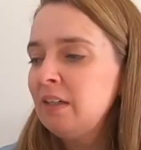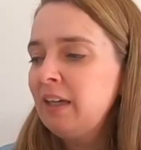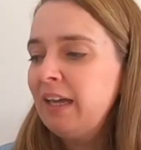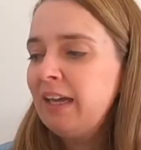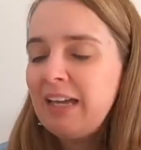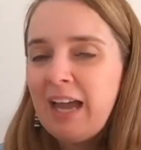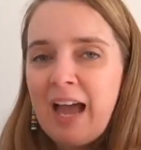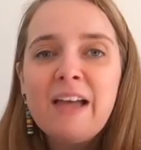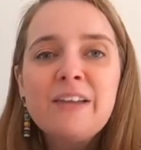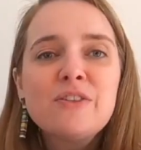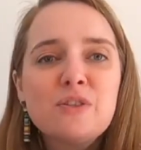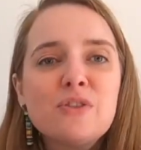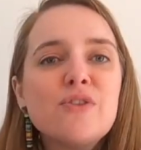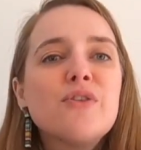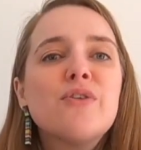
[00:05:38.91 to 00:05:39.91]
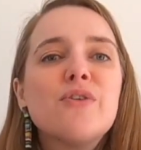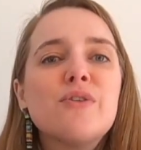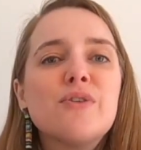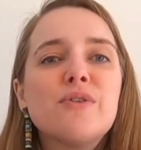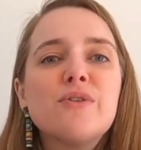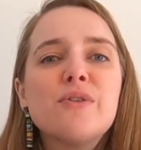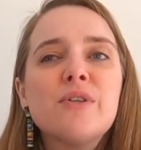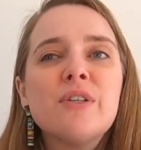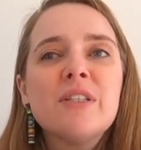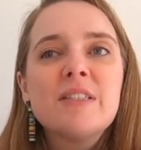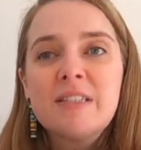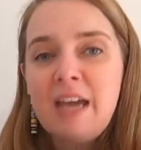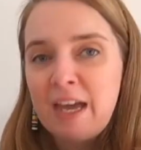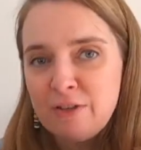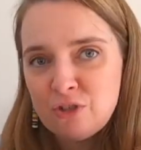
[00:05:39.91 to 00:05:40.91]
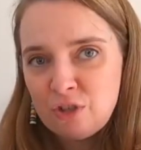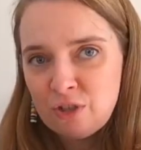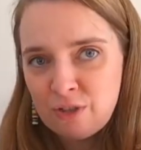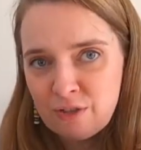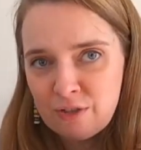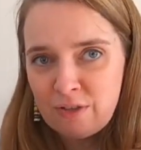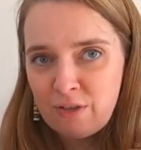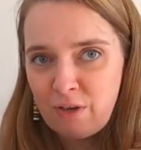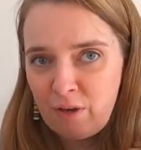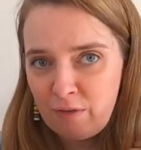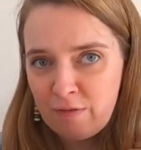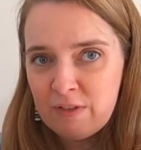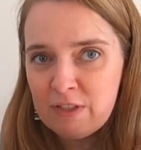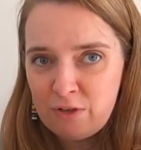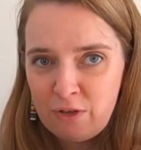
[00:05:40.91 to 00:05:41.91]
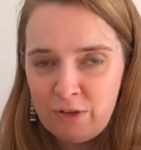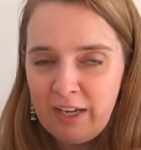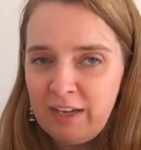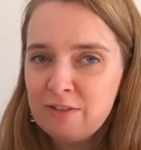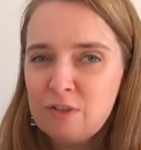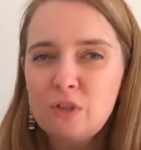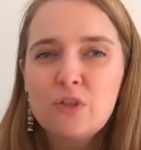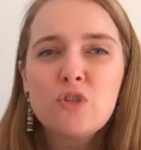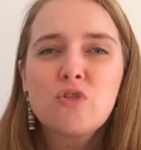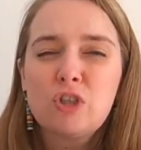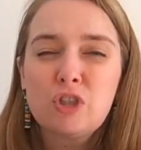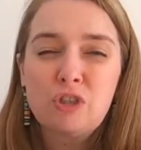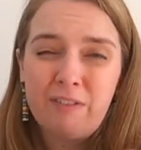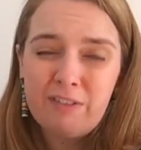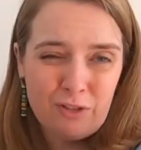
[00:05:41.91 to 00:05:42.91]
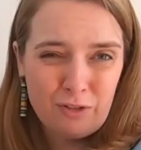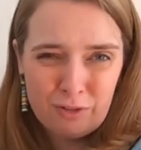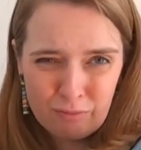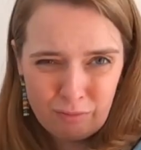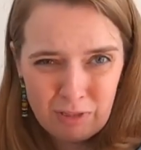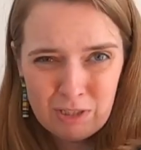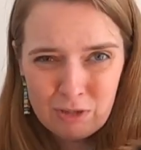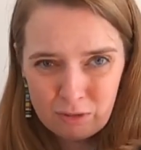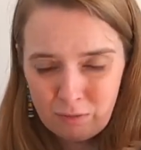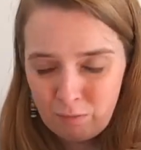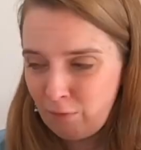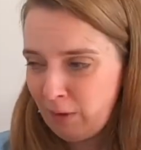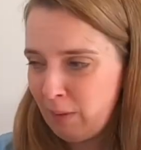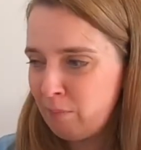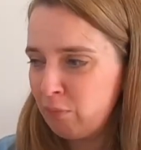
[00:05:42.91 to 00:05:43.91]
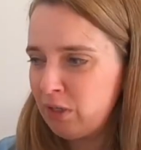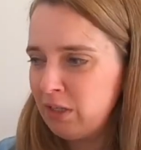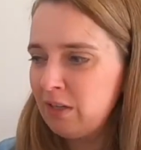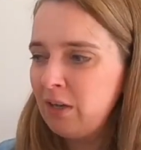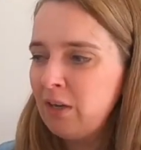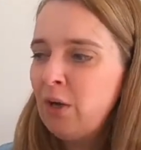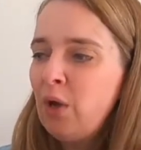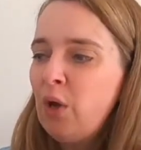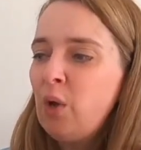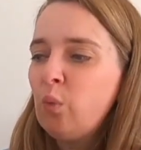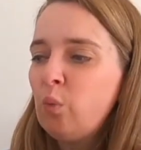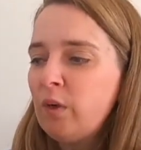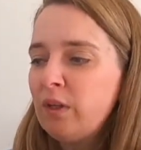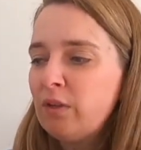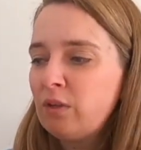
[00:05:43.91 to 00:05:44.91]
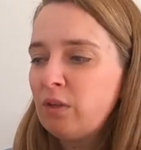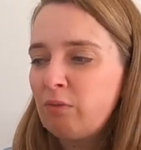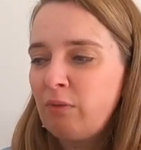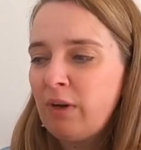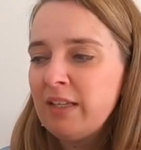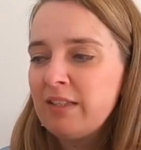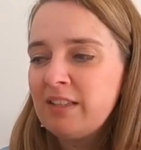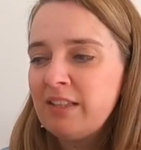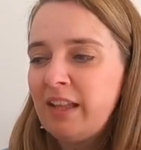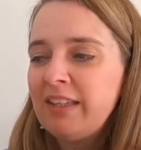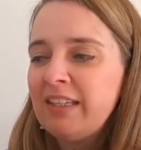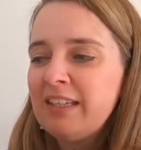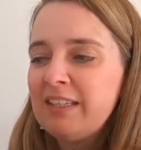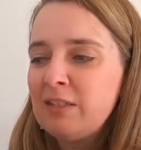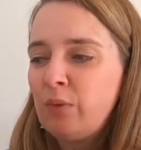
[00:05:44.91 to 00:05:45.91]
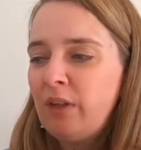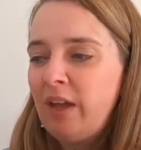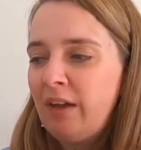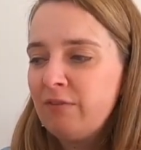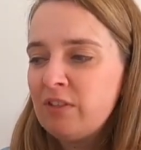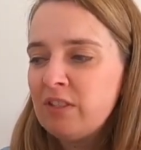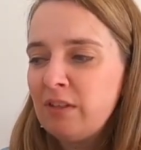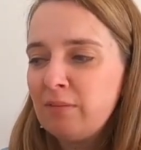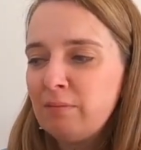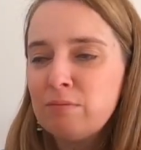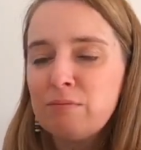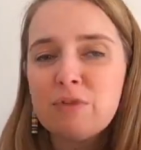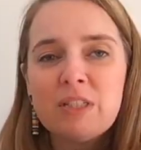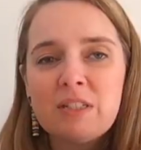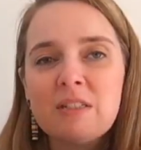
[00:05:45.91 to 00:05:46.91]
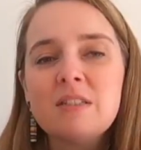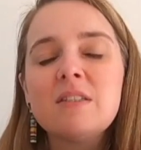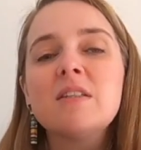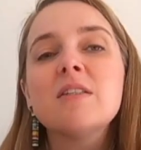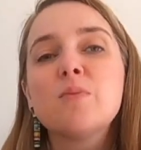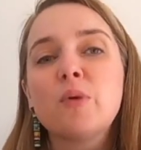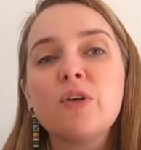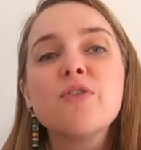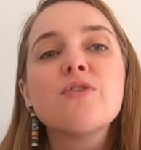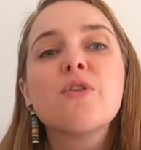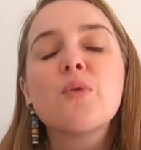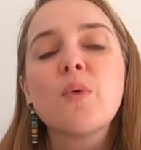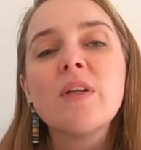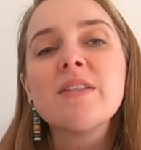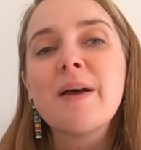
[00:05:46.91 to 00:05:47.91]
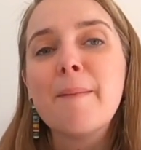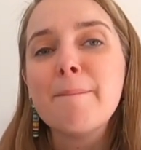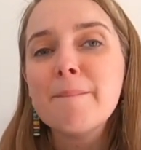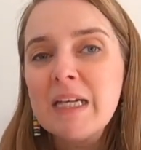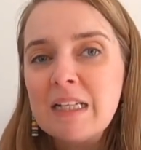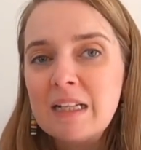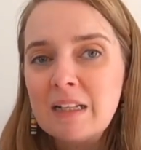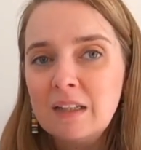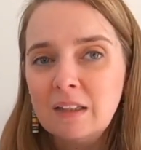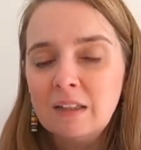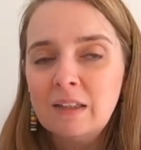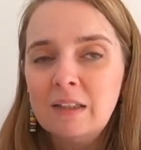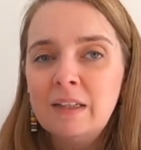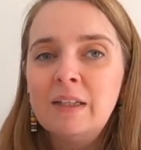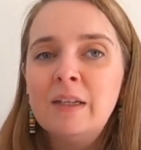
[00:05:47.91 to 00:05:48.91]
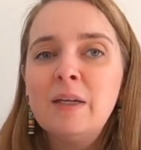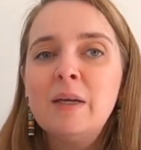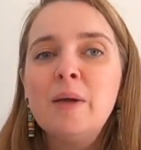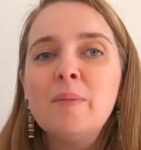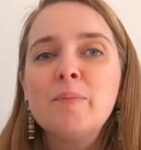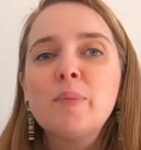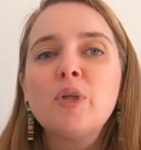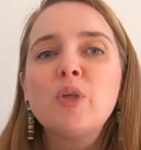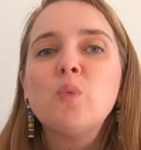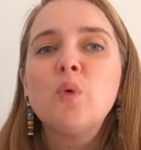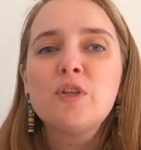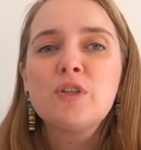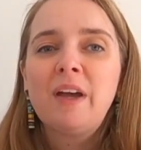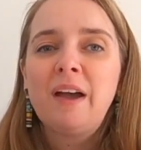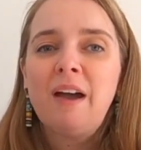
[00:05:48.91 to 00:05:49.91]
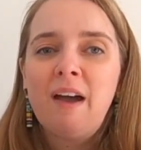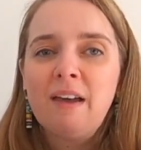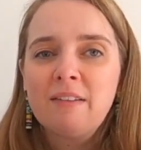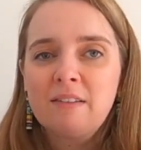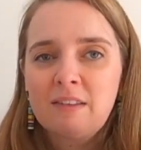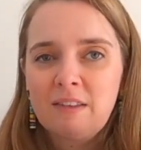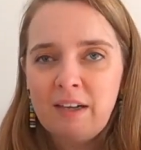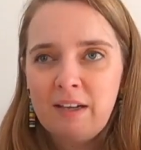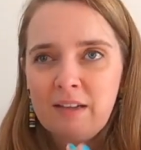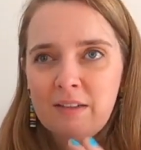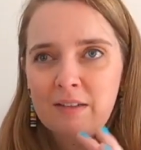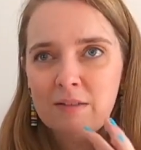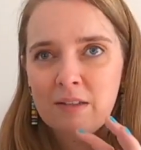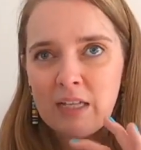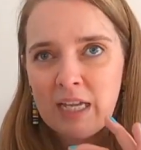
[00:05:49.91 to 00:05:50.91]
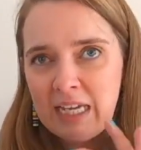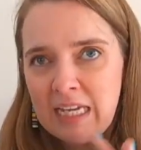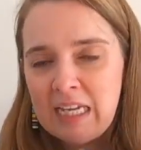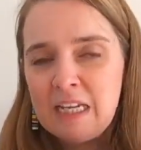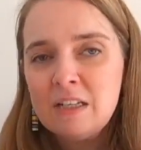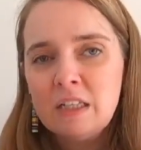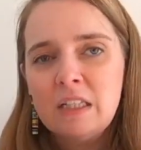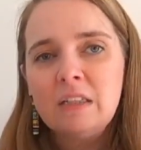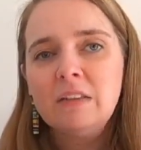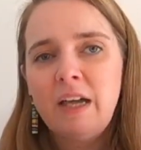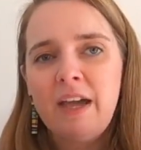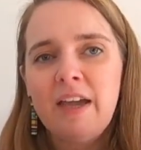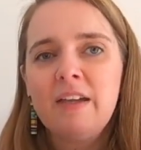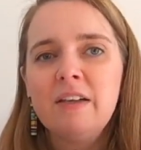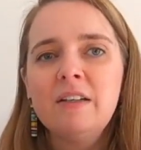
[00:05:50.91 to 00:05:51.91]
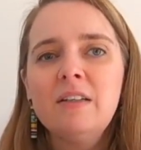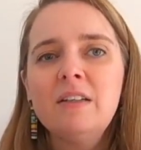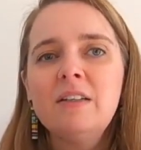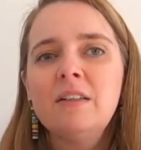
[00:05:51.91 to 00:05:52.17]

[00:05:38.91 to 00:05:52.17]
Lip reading: it has no tension of its own. It has no structure of its own. It's really just fabric with threads. Like, yes, it will have some resistance because the threads are metal, but you want to add that inner layer